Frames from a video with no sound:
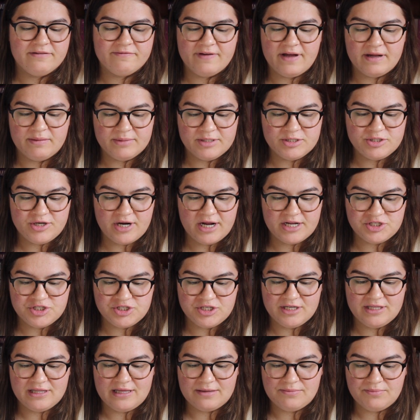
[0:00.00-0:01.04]
The family
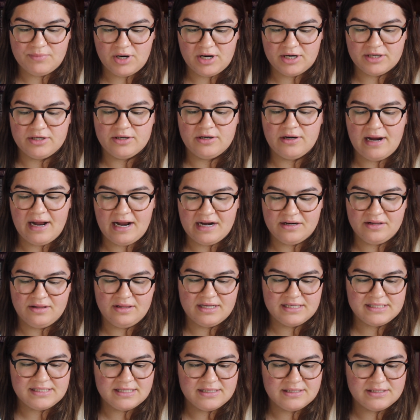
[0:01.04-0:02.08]
tragedy that marred her
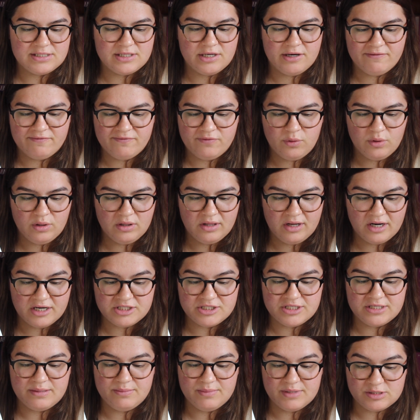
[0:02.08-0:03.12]
adolescence, her 4
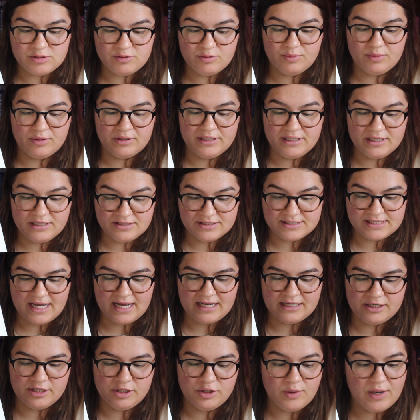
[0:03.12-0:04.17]
largely miserable years
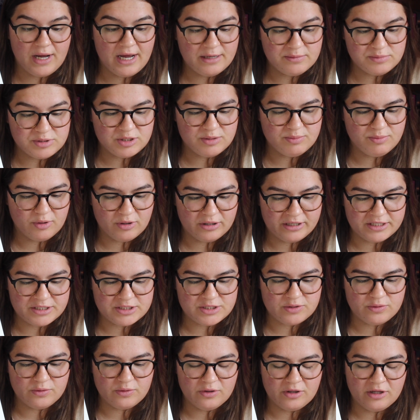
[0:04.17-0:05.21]
at a New Hampshire boarding
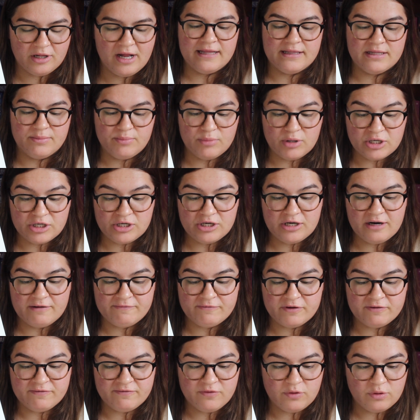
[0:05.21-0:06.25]
school, and the murder of
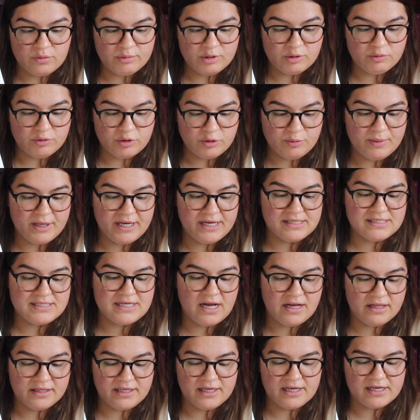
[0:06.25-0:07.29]
her former roommate,
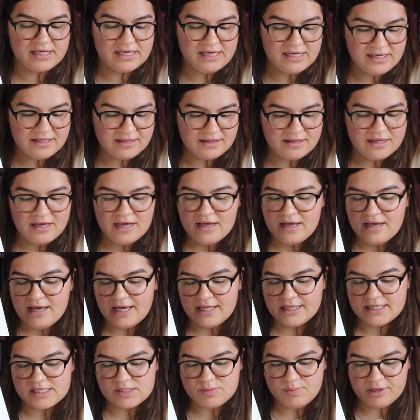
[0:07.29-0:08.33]
Talia Keith,
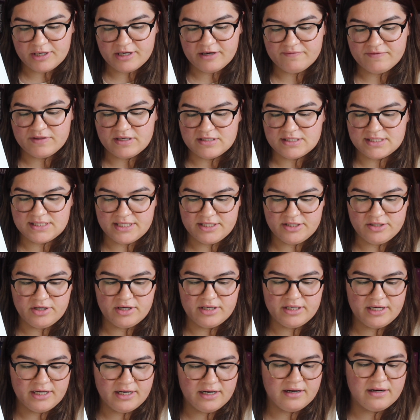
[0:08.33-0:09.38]
in the spring of their senior
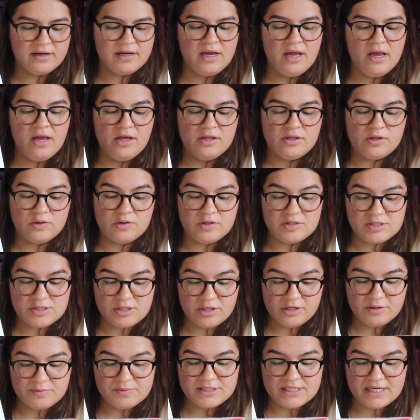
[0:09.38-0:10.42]
year. Though the
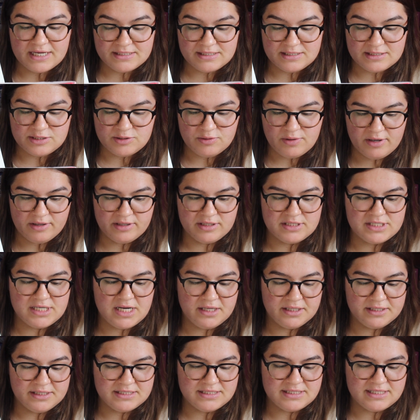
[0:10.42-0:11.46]
circumstances surrounding
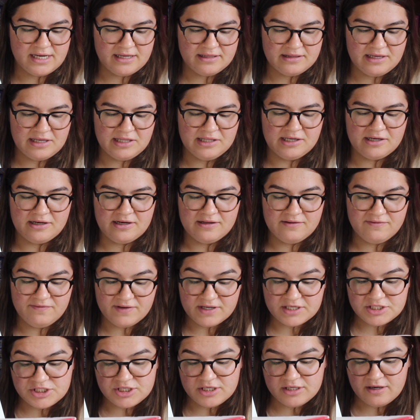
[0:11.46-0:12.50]
Talia's death and the
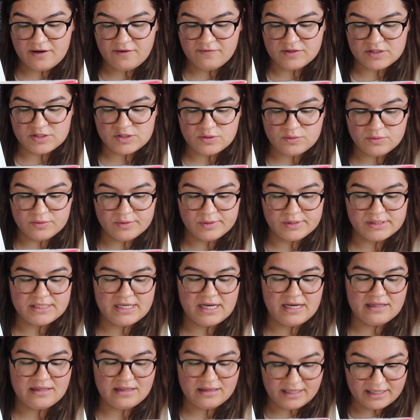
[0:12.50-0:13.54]
conviction of the school's
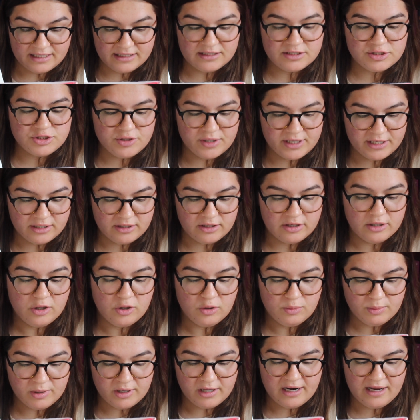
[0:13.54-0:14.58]
athletic trainer,
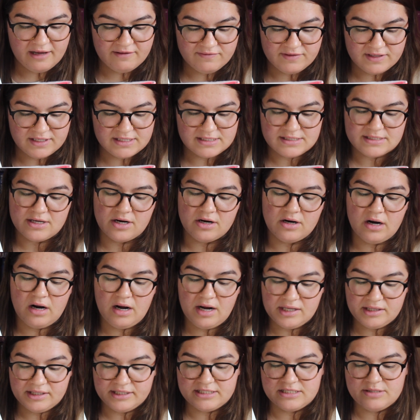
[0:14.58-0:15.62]
Omar Evans, are
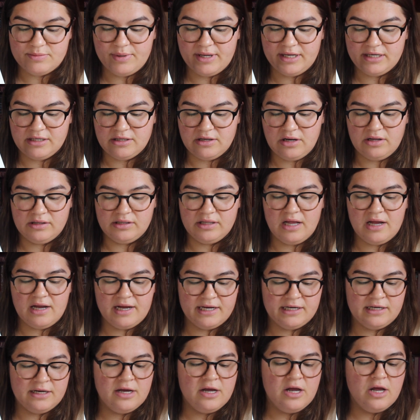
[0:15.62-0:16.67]
hotly debated
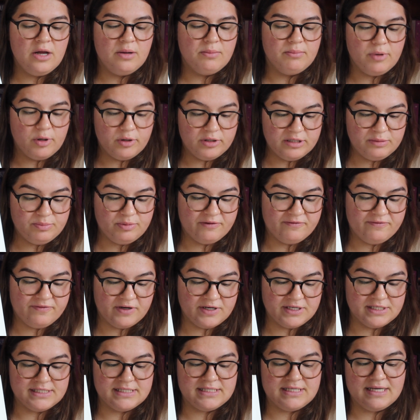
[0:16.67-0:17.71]
online, Bodie
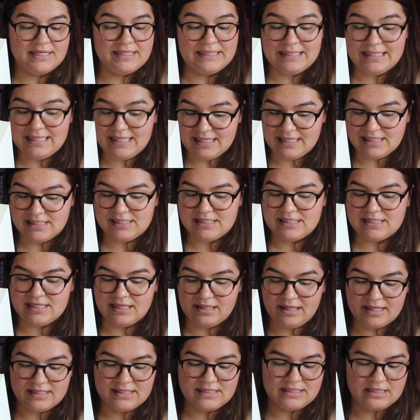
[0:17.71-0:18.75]
prefers, needs, to
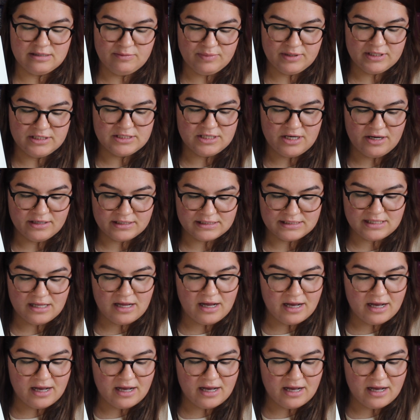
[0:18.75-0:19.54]
let sleeping dogs